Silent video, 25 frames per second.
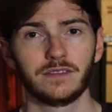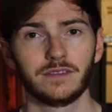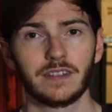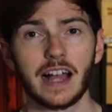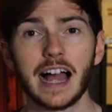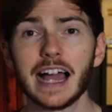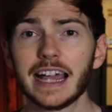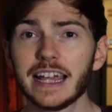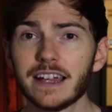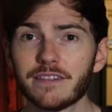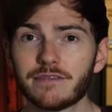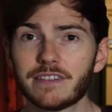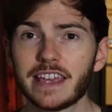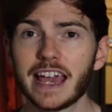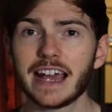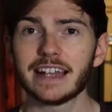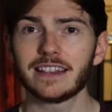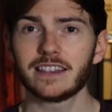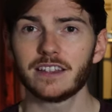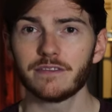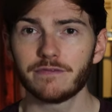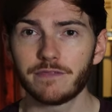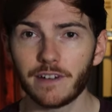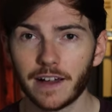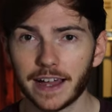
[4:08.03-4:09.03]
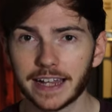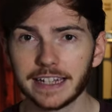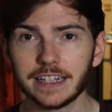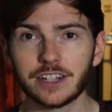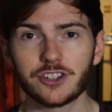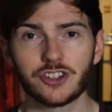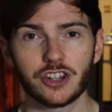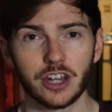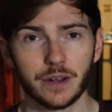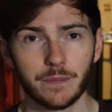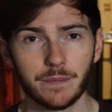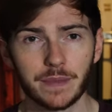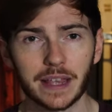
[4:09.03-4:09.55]
I have yet to find a
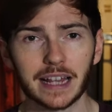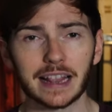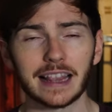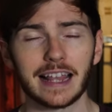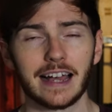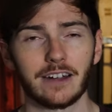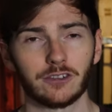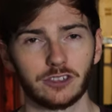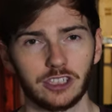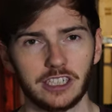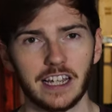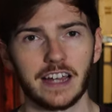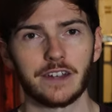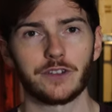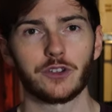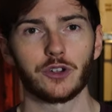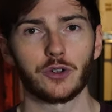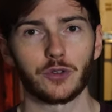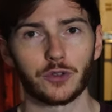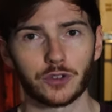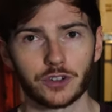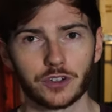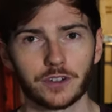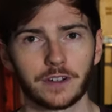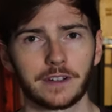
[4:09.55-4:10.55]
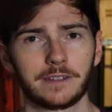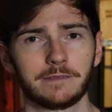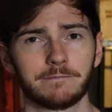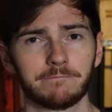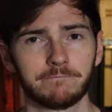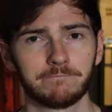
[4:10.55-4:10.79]
gym that allows tattoos.